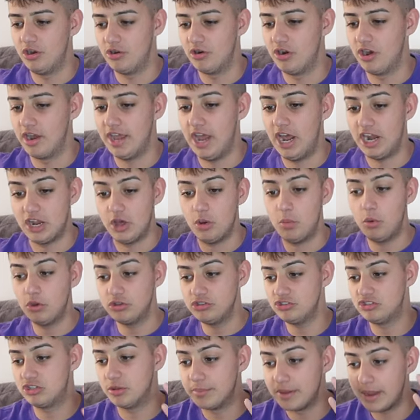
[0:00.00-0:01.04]
alright? And I
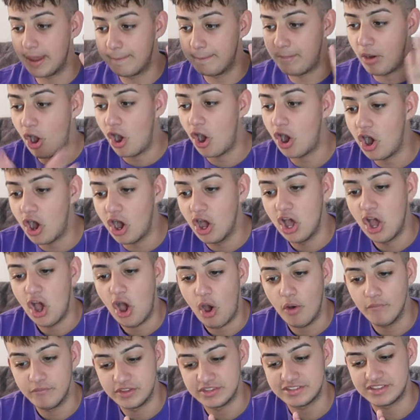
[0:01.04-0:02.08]
want you to be a part
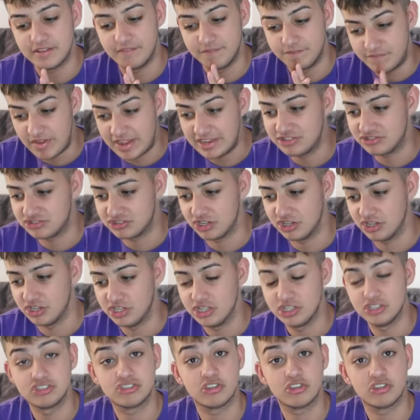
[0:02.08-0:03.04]
of this adventure.